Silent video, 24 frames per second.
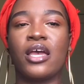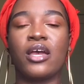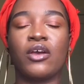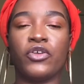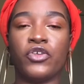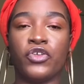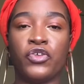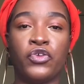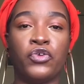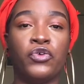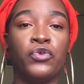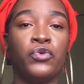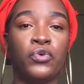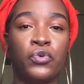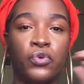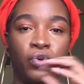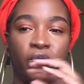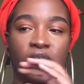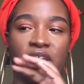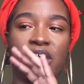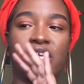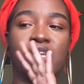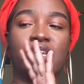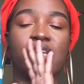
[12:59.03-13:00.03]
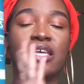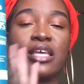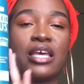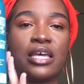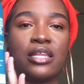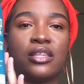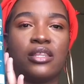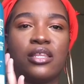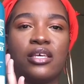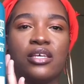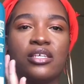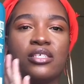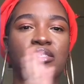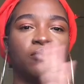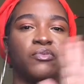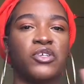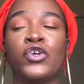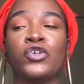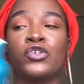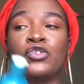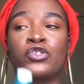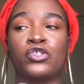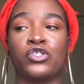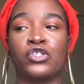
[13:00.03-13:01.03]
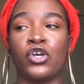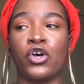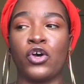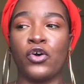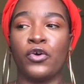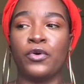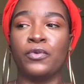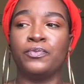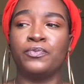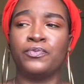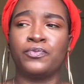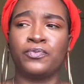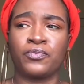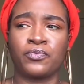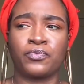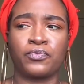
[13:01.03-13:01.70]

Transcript: you can get this. So